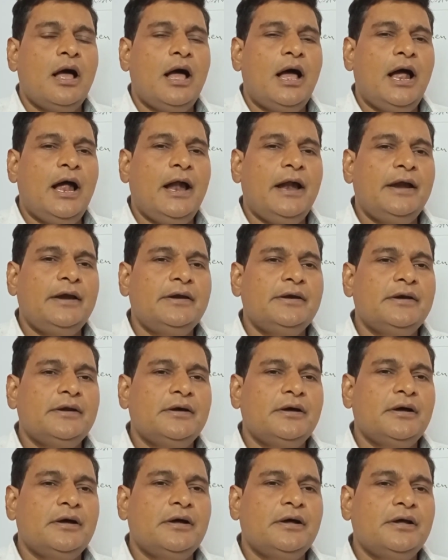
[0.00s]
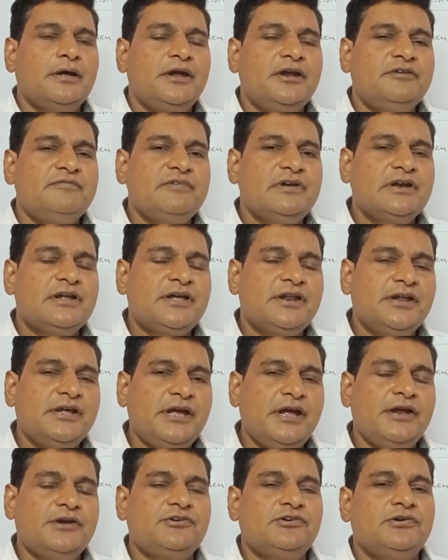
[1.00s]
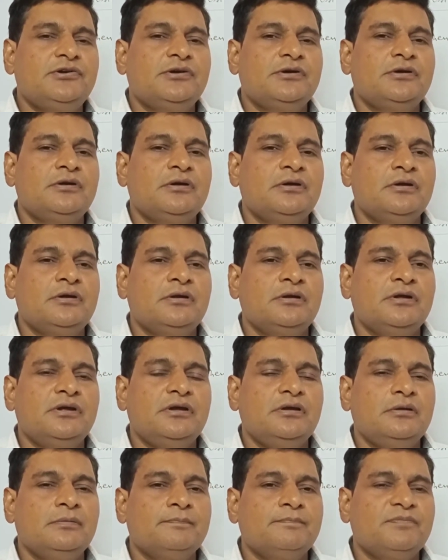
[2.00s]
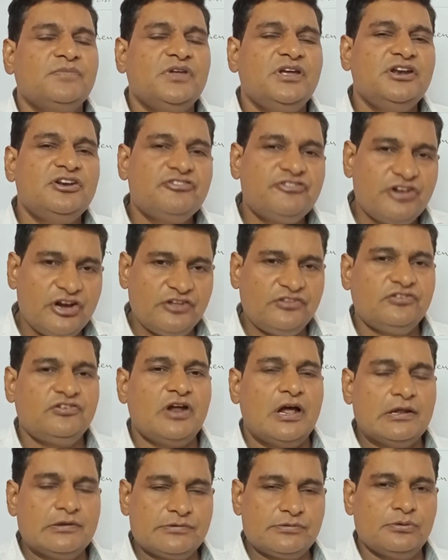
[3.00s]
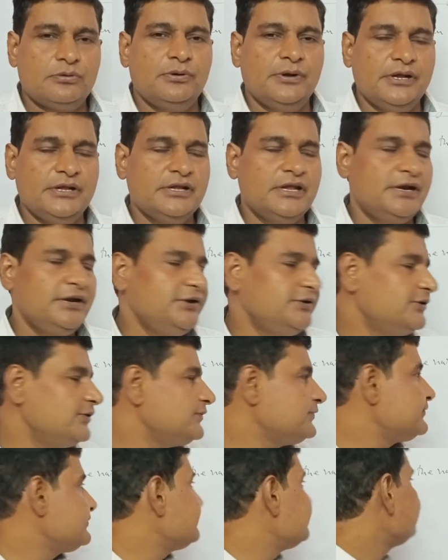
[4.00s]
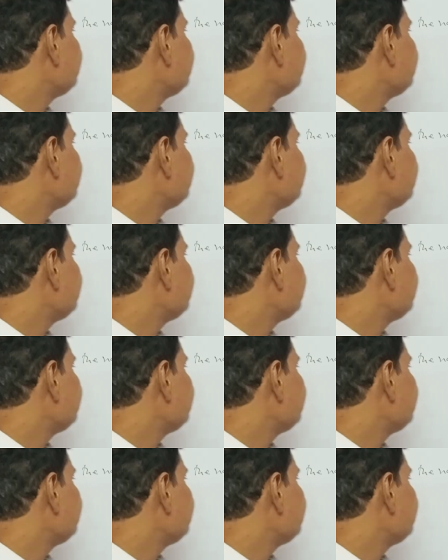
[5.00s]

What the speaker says: and it will create interest also in the readers.